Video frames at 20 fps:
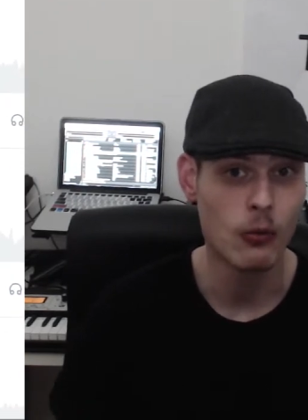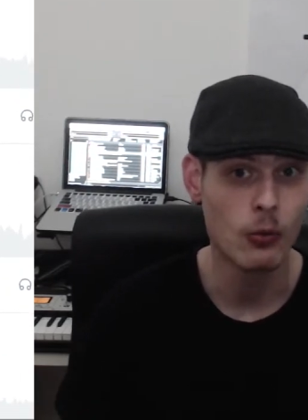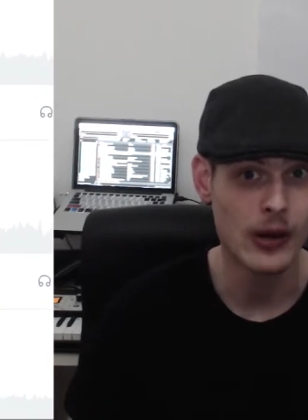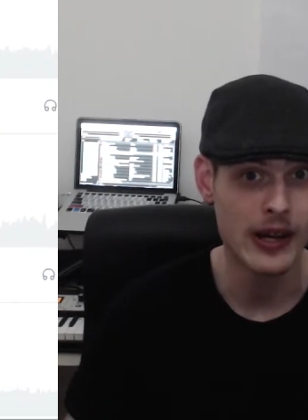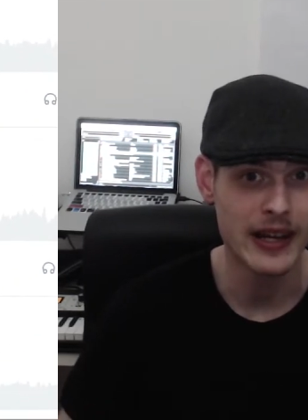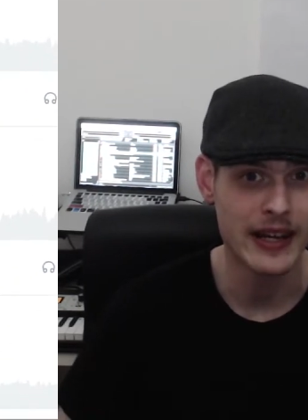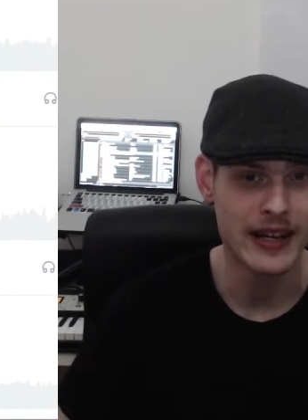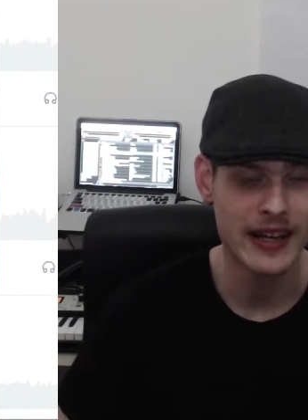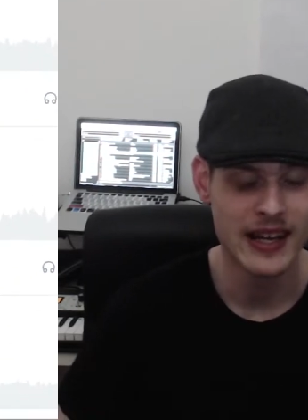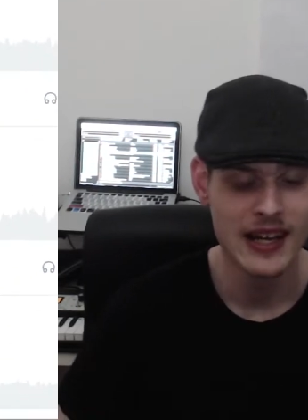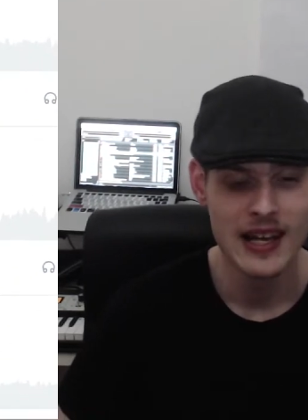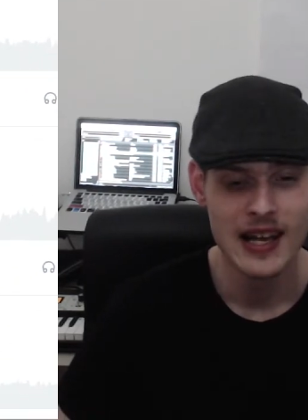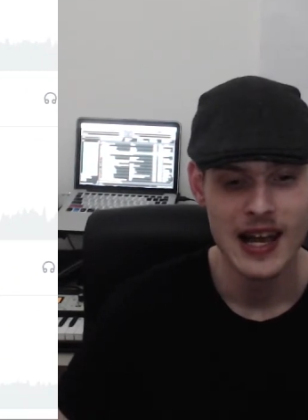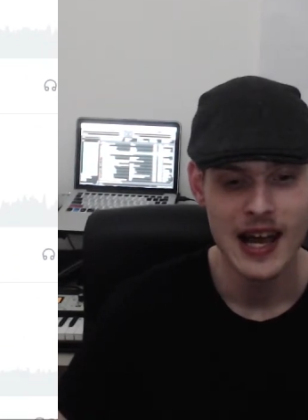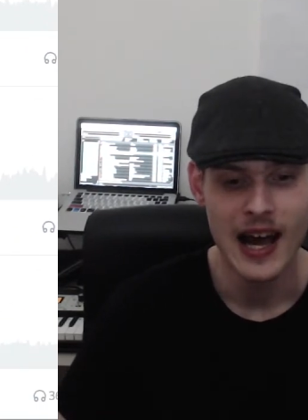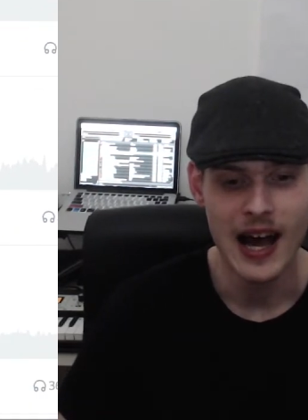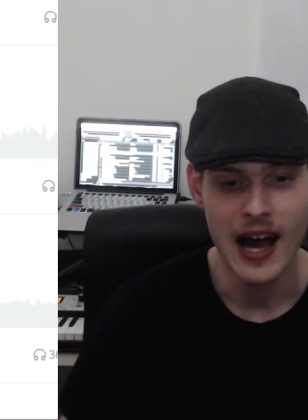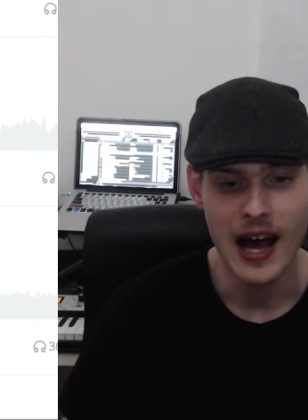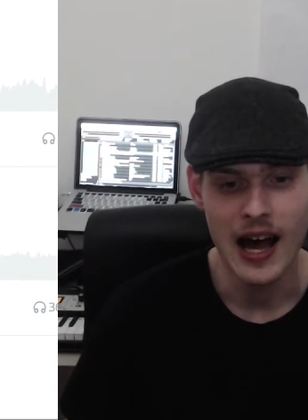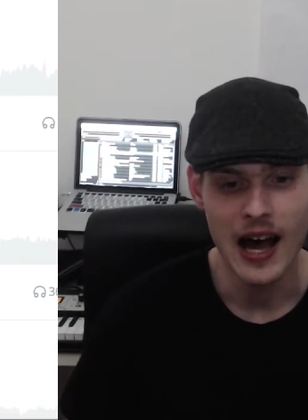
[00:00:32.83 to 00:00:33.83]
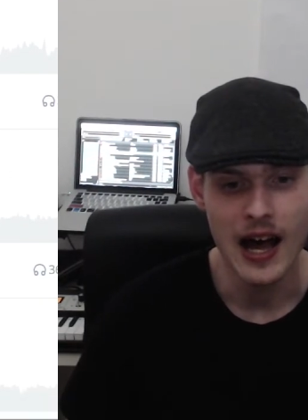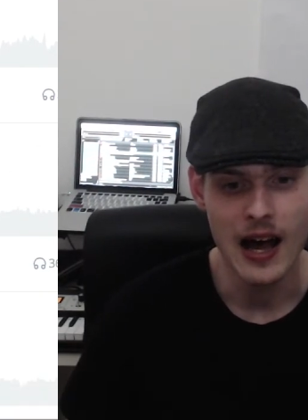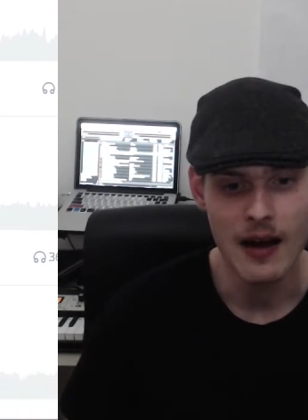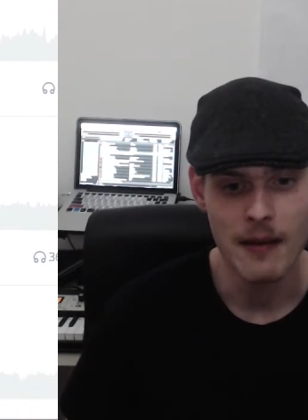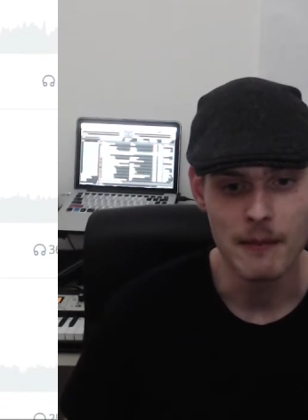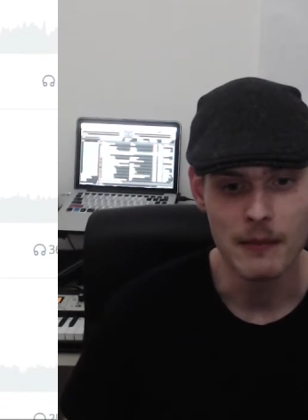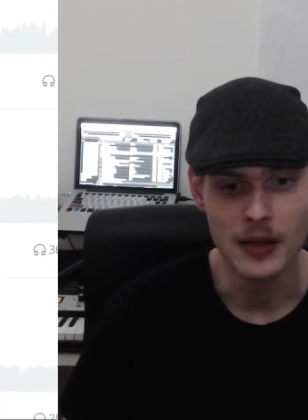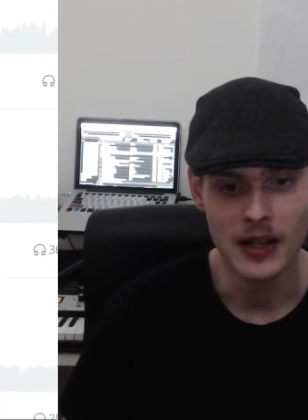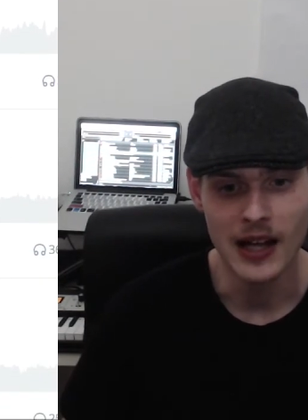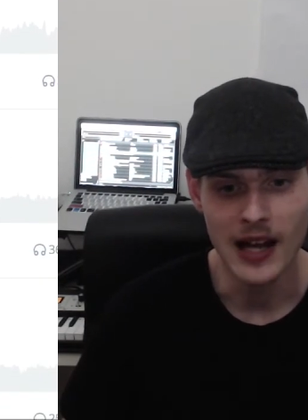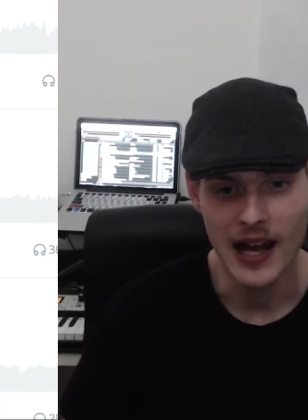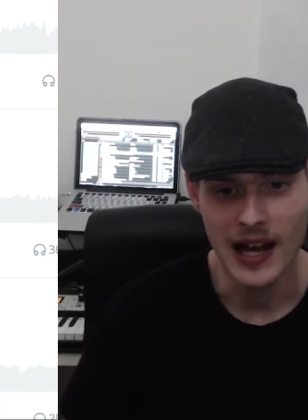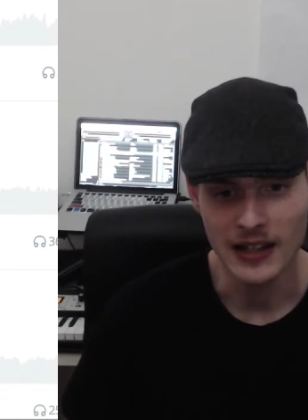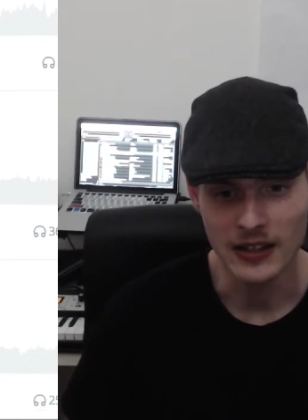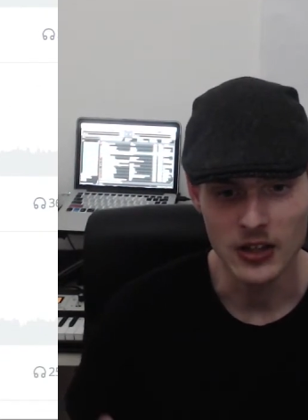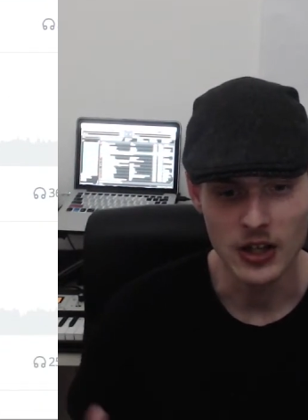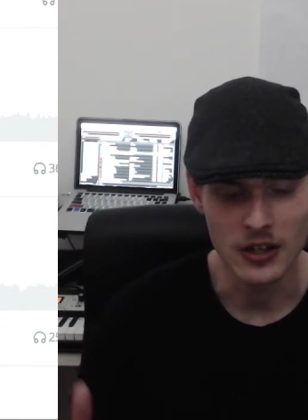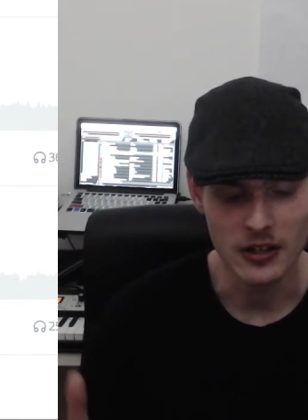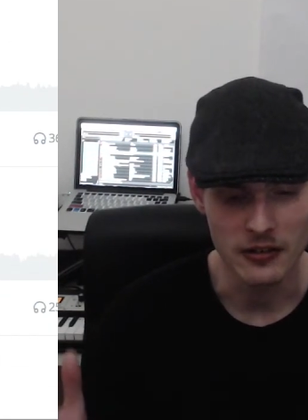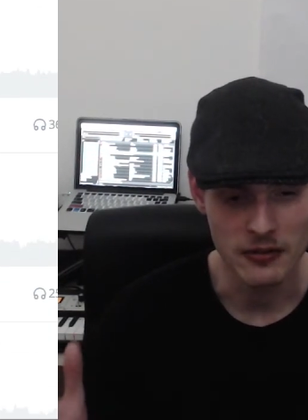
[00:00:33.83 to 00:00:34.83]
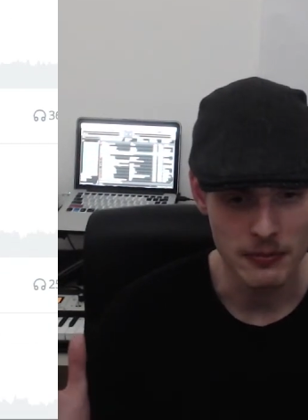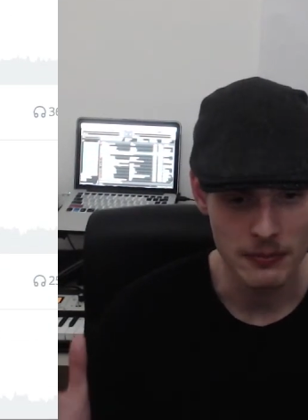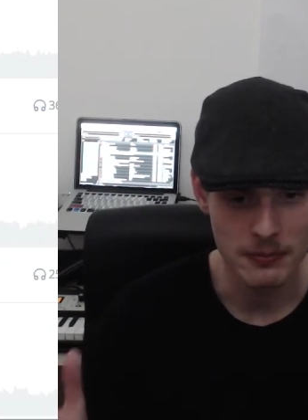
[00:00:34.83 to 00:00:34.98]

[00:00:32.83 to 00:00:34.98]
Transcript: week and kind of